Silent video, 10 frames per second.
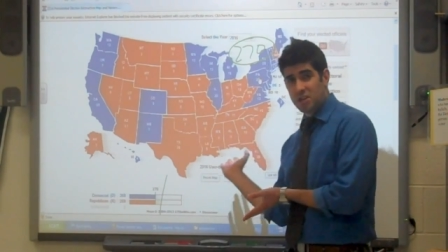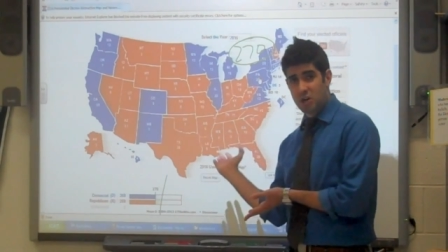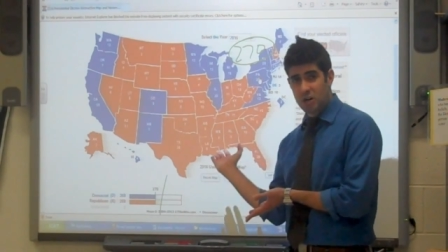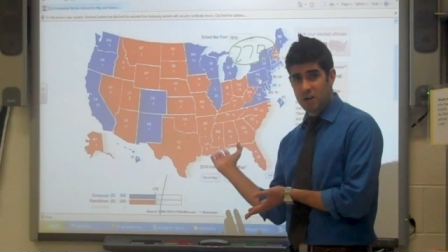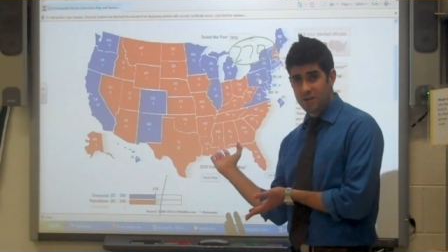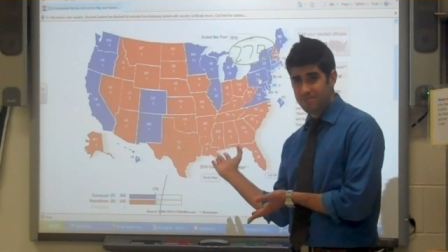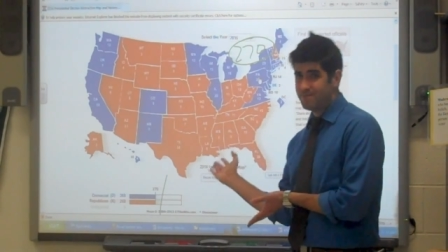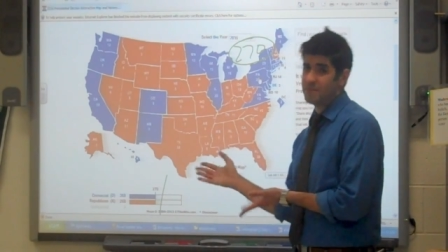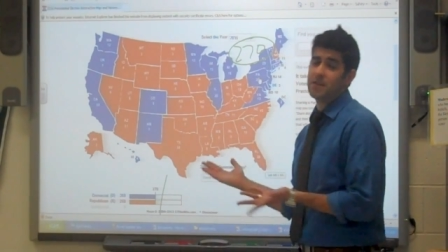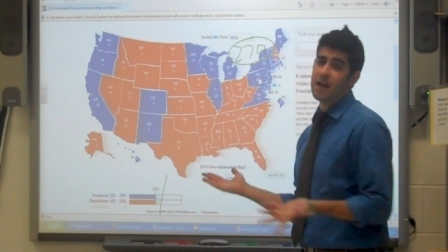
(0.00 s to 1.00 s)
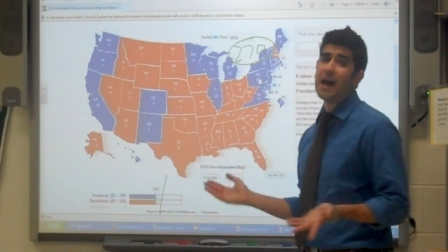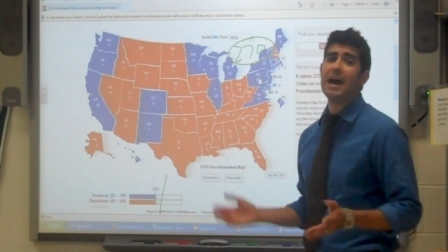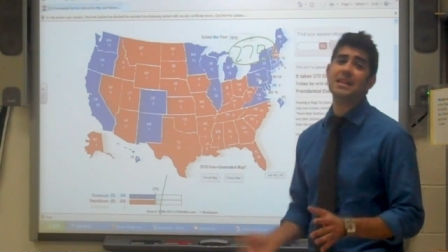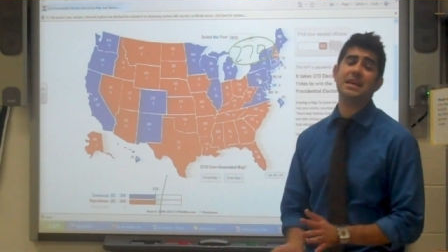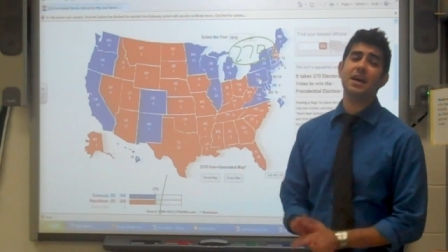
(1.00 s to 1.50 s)
to occur?
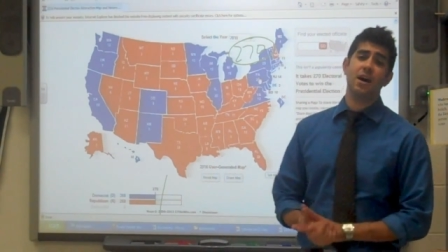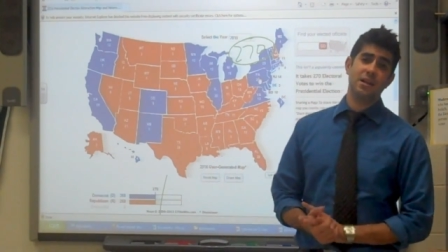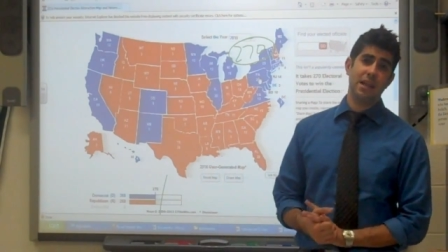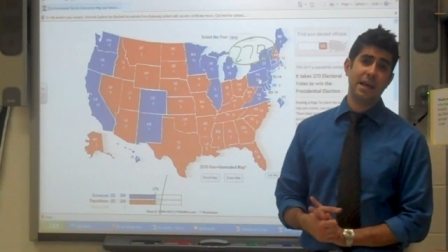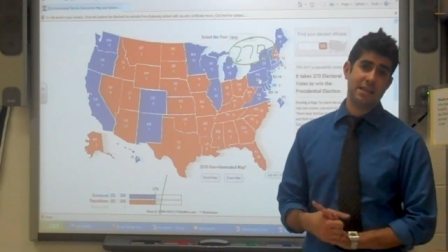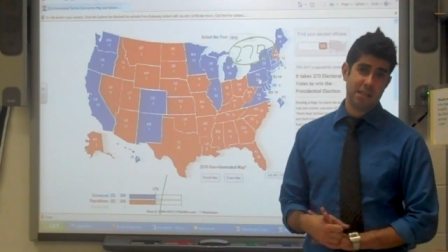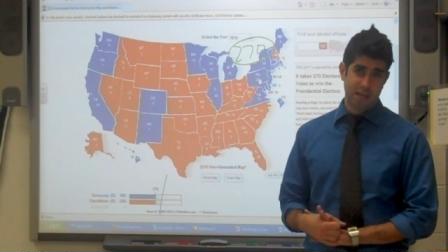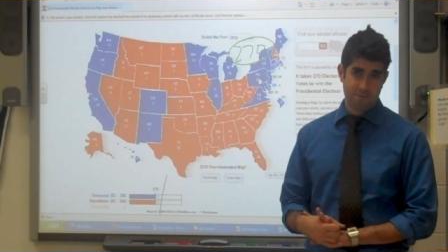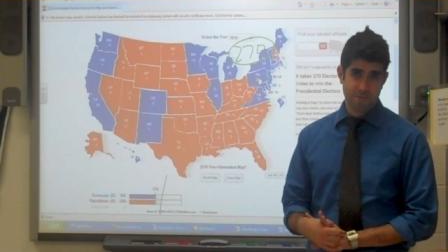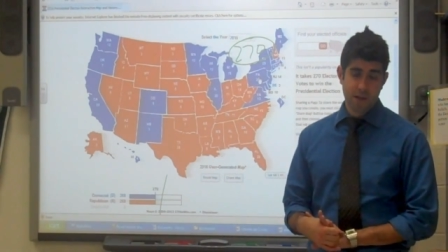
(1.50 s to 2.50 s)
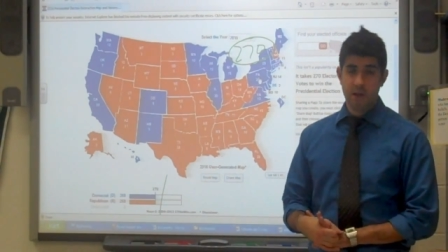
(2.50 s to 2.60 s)
Highly unlikely.